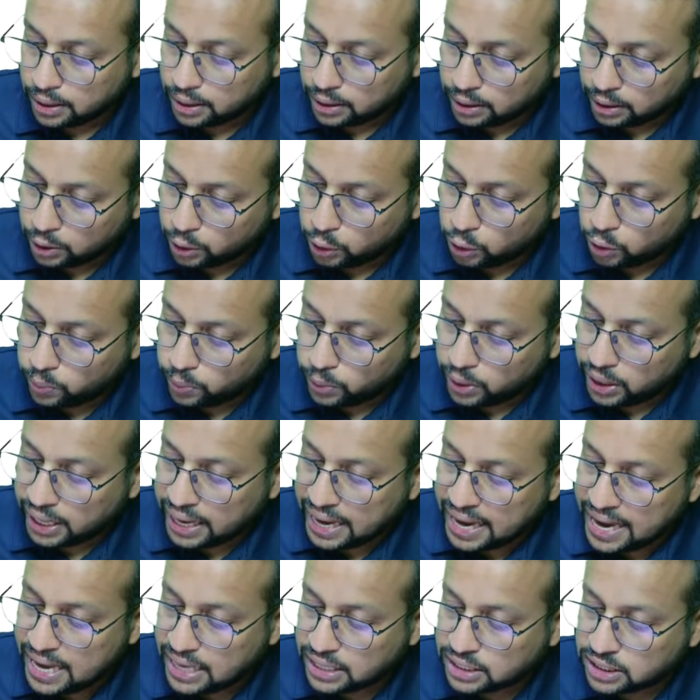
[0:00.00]
Group
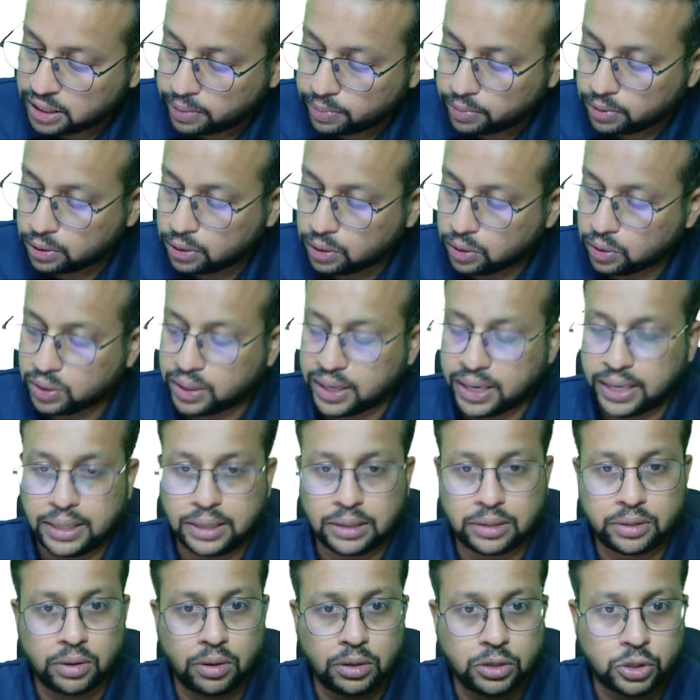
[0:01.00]
A streptococci
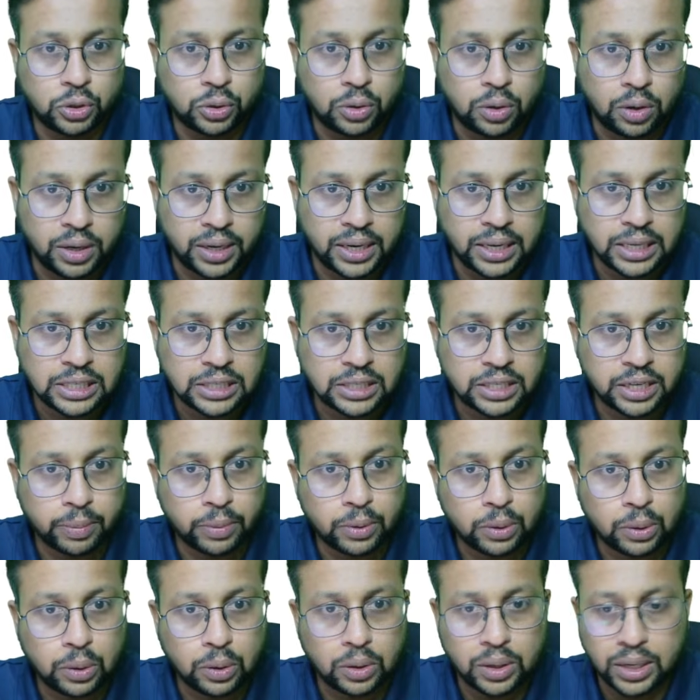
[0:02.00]
is also called as
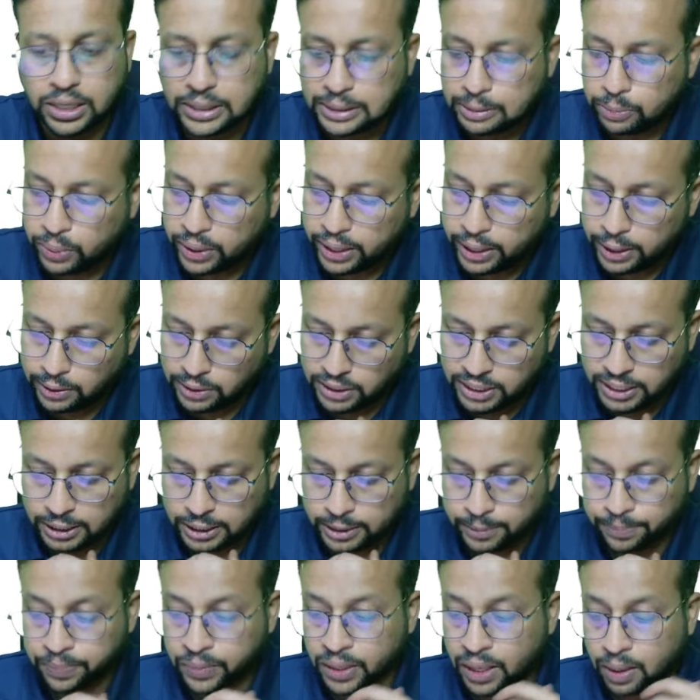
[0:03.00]
Streptococcus pyogenes.
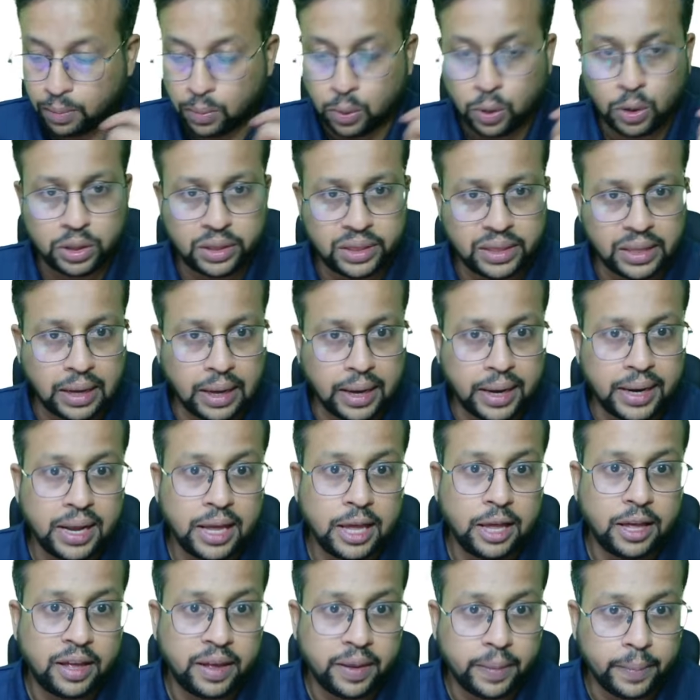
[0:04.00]
Both are
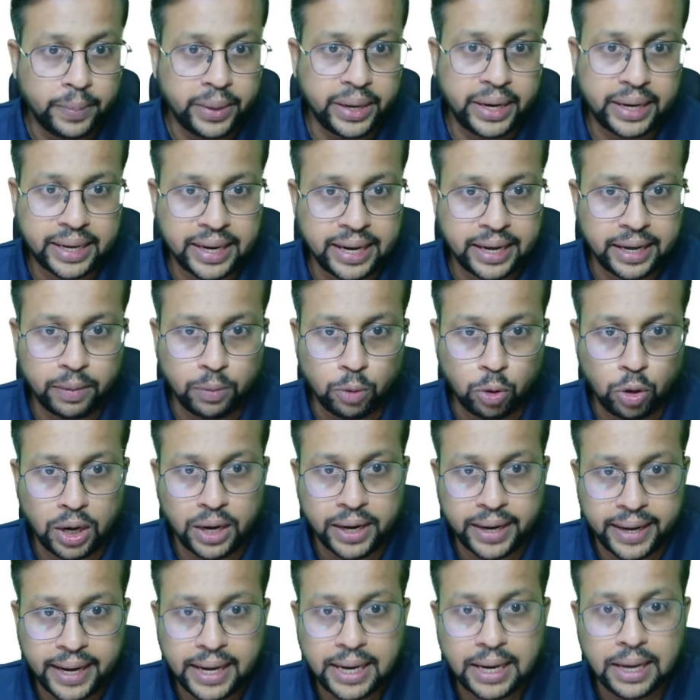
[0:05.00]
beta
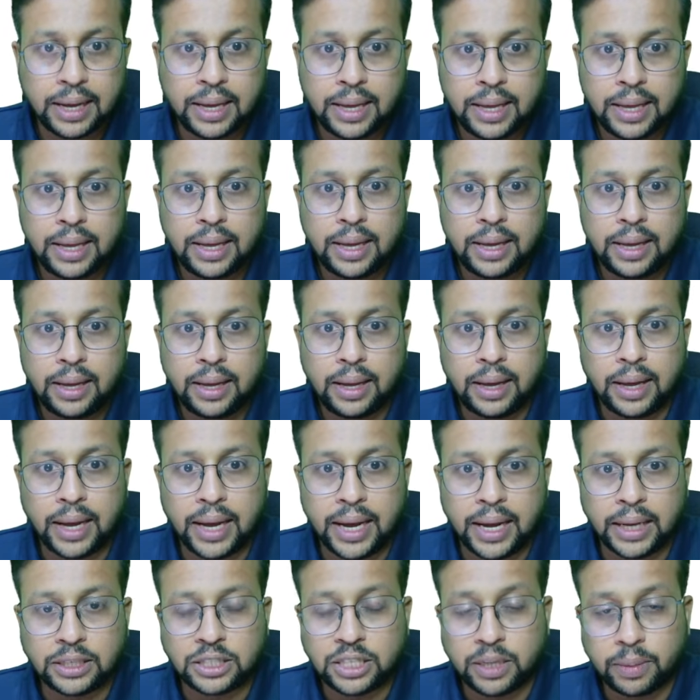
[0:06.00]
hemolytic,
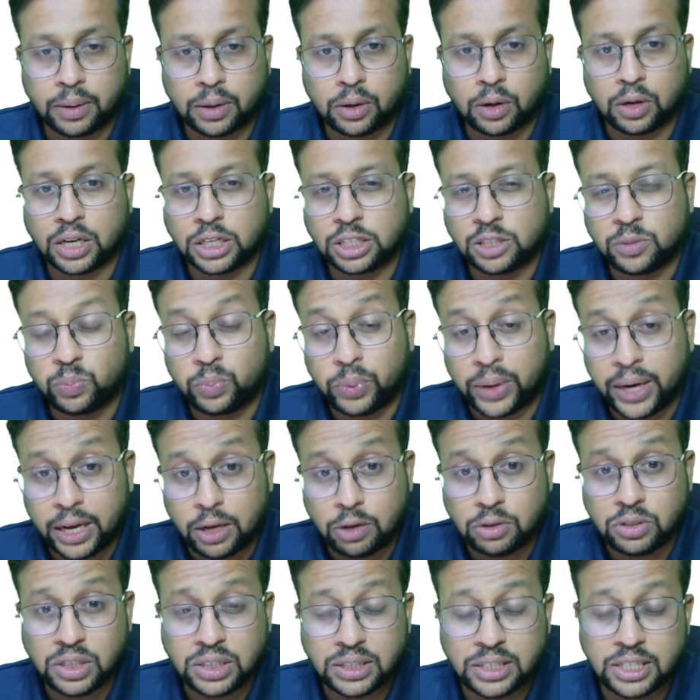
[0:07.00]
and Streptococcus
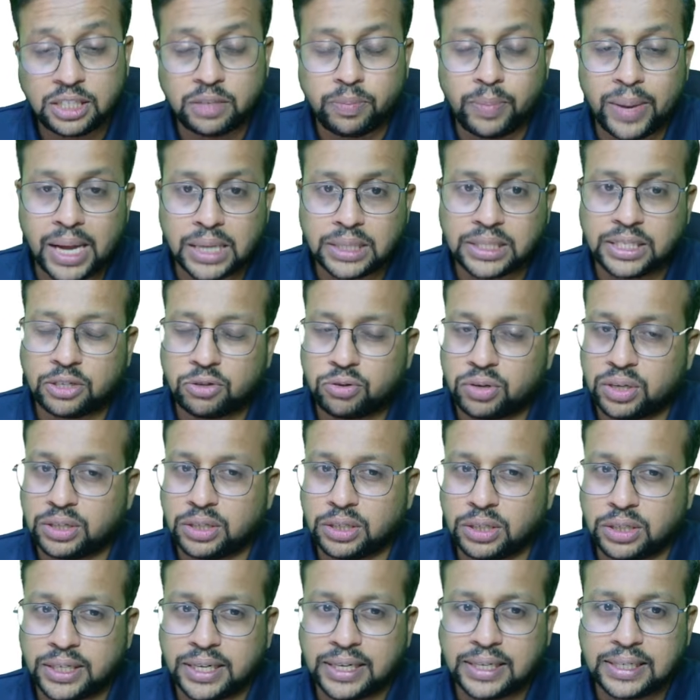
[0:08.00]
pyogenes is
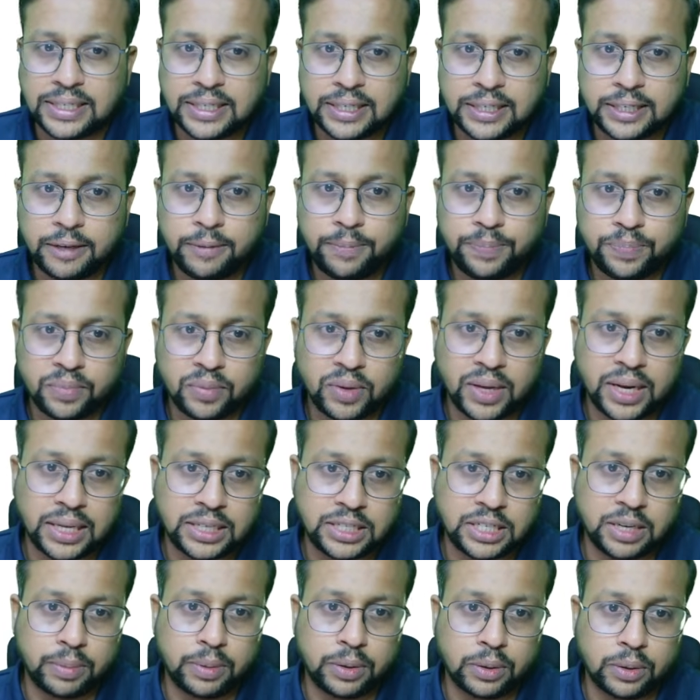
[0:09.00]
bacitracin sensitive,
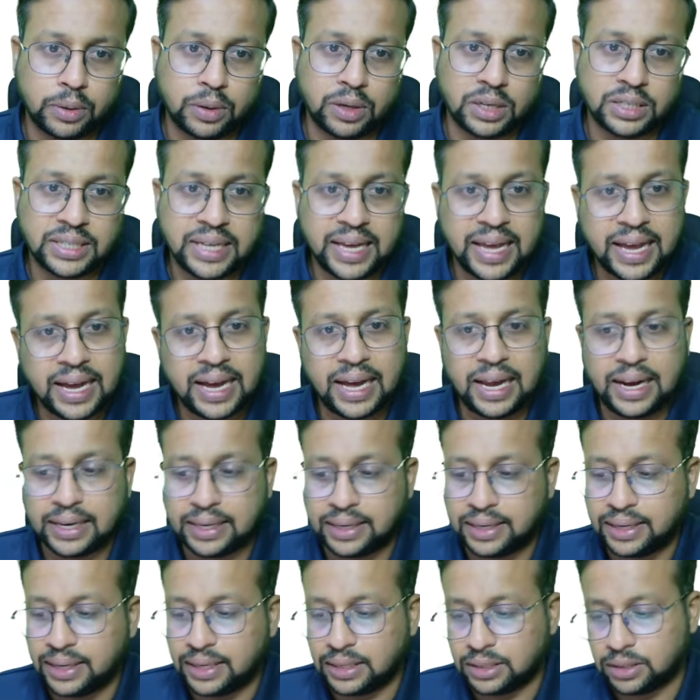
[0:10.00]
whereas Streptococcus
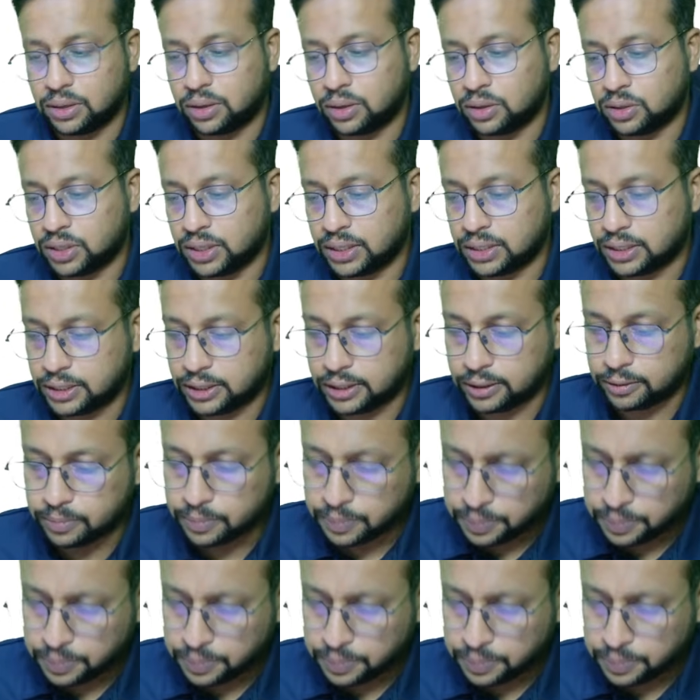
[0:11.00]
agalactiae is not sensitive.